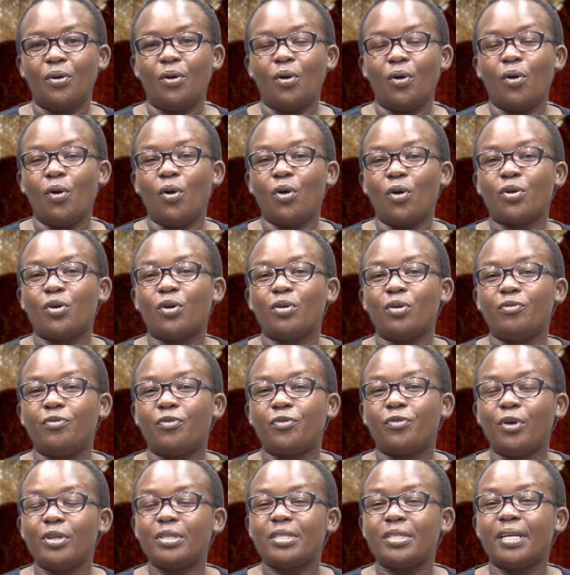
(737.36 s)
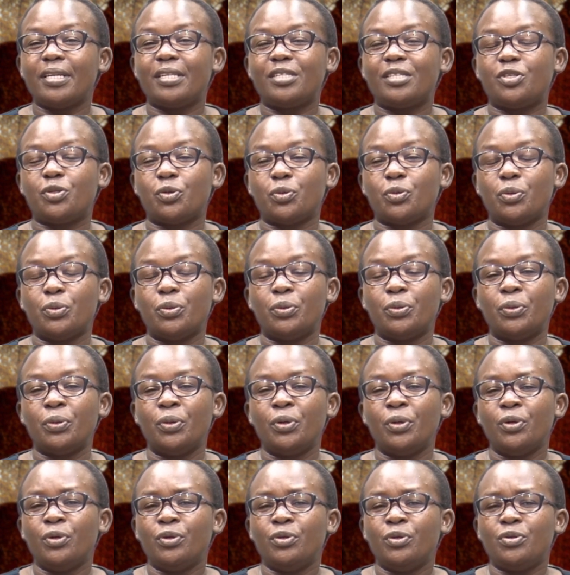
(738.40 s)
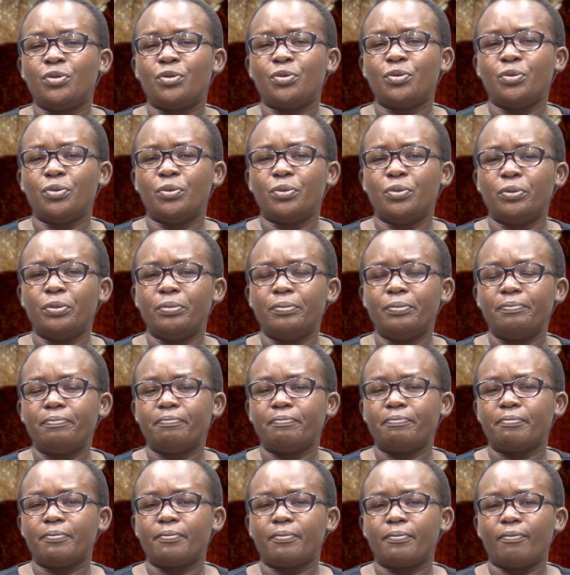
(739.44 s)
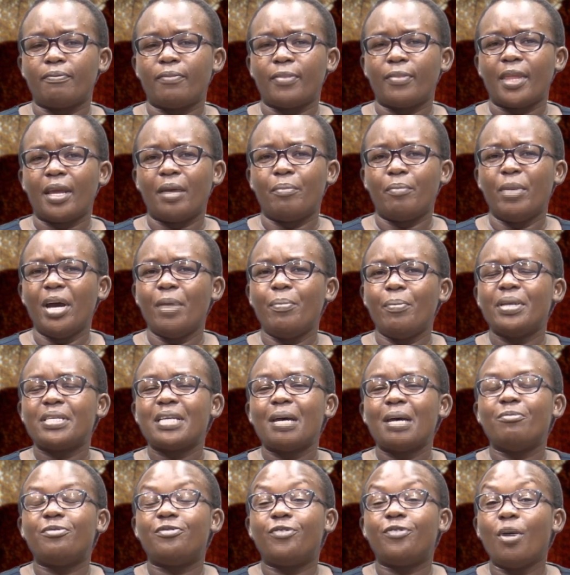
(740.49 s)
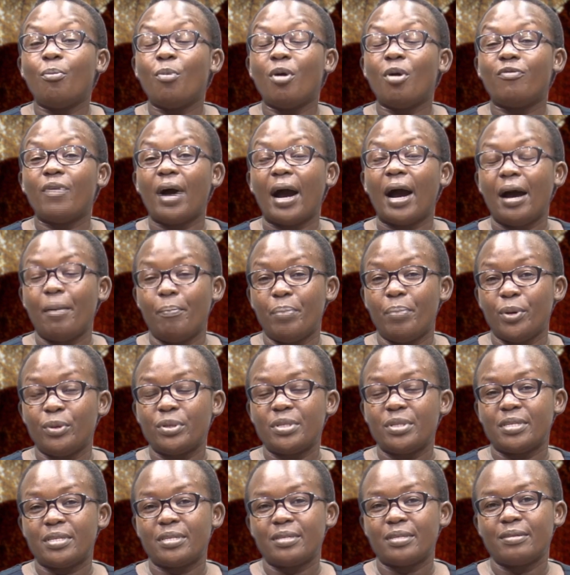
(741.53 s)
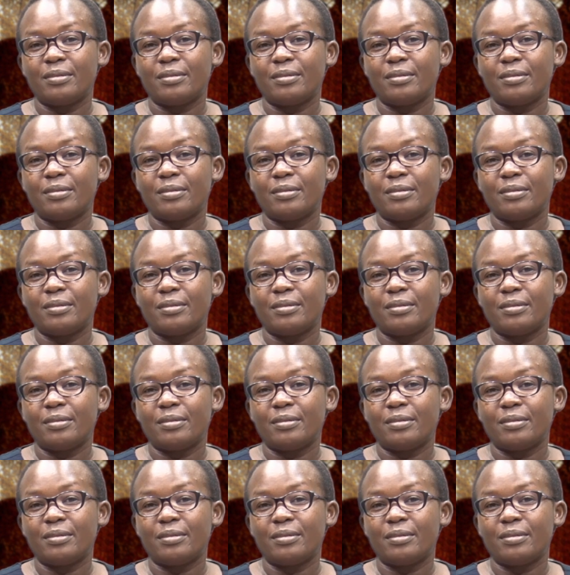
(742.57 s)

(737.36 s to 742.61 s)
or confronted to maybe some form of abuse,